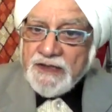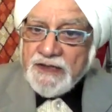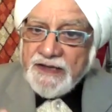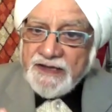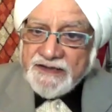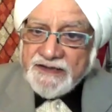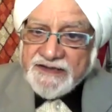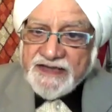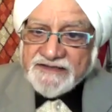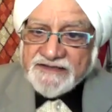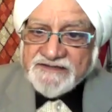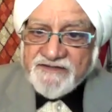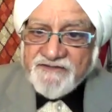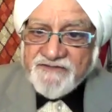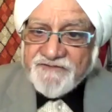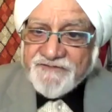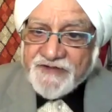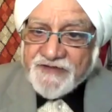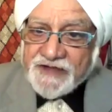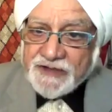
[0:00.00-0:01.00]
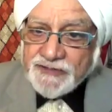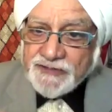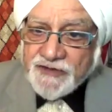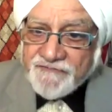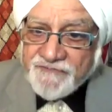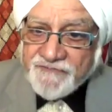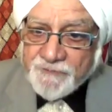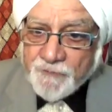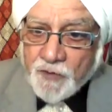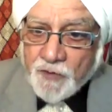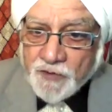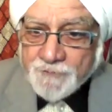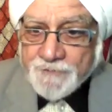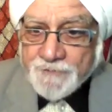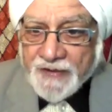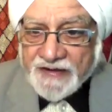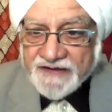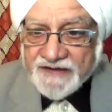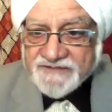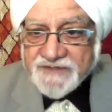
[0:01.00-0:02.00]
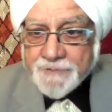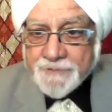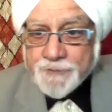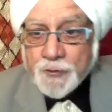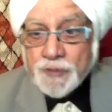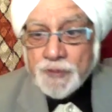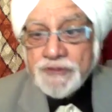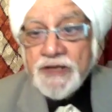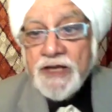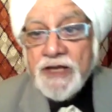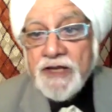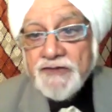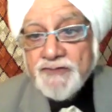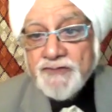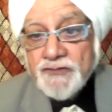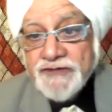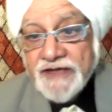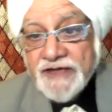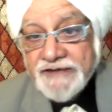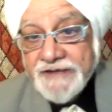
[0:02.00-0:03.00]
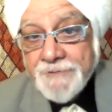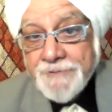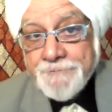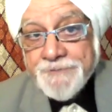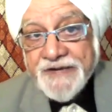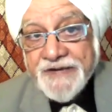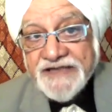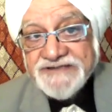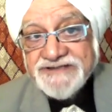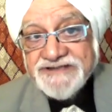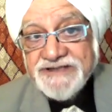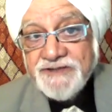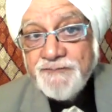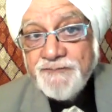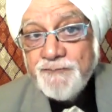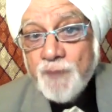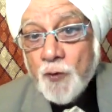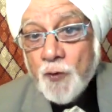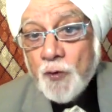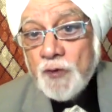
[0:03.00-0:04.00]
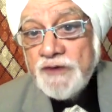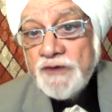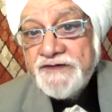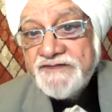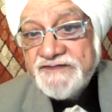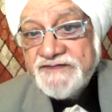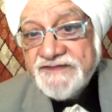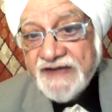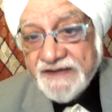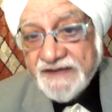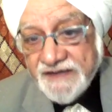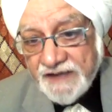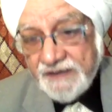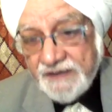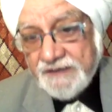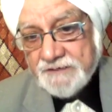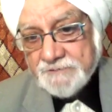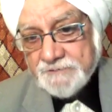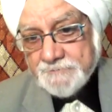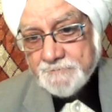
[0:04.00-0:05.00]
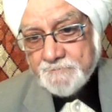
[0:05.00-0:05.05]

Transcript: In case of a failure, you have a more balanced approach so that depression won't set in.